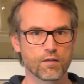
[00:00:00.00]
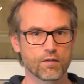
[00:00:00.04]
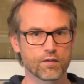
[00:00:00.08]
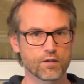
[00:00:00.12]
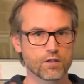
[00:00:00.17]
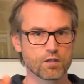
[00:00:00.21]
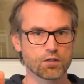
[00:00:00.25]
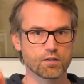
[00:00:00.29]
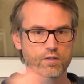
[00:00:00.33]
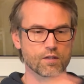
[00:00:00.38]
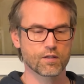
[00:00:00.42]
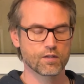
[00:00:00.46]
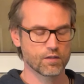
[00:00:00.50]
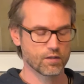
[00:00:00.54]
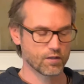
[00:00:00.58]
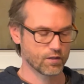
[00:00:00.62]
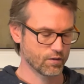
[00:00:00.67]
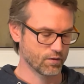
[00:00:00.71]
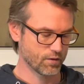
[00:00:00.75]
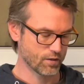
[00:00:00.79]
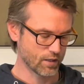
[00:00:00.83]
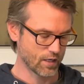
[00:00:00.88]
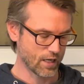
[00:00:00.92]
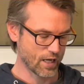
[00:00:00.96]
just
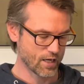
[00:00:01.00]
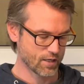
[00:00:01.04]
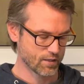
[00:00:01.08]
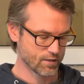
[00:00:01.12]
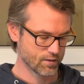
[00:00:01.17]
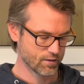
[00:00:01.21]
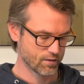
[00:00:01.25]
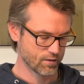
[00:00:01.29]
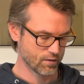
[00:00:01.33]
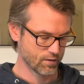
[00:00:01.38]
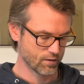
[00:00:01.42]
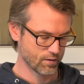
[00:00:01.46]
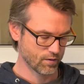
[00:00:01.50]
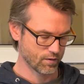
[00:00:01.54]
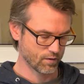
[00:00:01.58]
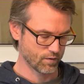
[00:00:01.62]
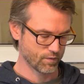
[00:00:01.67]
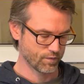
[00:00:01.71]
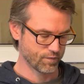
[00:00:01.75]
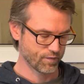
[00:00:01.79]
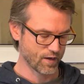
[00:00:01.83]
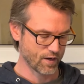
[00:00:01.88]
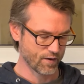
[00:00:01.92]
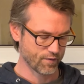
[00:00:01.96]
in the last
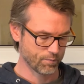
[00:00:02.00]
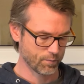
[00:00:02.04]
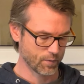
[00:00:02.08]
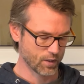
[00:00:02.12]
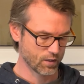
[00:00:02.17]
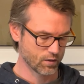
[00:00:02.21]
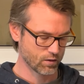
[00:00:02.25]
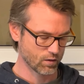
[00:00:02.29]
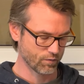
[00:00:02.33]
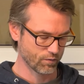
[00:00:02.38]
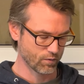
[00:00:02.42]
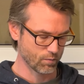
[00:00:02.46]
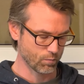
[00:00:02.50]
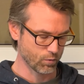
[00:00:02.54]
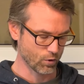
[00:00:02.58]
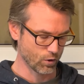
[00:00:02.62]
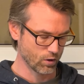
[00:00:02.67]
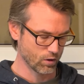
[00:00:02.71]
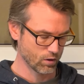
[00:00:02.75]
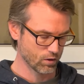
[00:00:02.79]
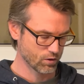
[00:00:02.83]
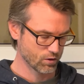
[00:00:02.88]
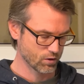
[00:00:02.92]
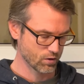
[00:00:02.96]
5 minutes of the
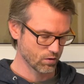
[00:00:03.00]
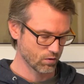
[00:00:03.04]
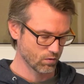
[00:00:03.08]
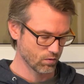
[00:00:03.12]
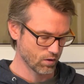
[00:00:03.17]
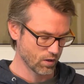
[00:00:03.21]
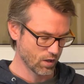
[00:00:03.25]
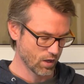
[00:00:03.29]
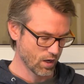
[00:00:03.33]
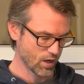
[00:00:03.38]
boil or so.